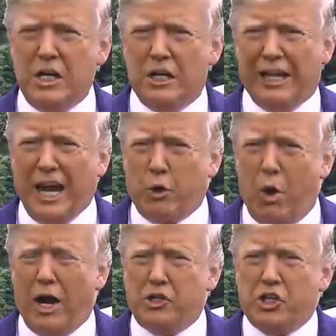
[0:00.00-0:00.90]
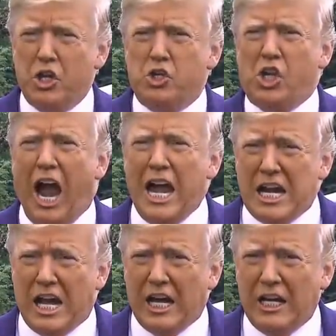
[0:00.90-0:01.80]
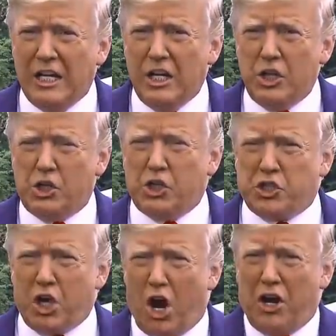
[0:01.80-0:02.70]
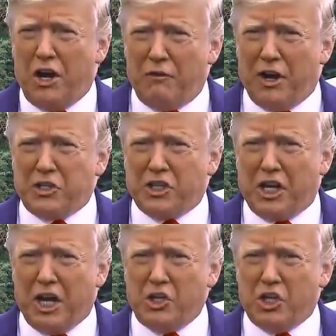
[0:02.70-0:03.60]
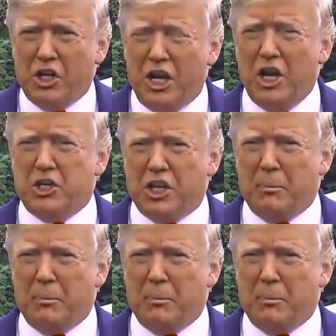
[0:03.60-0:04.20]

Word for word: Likewise, China should start an investigation into the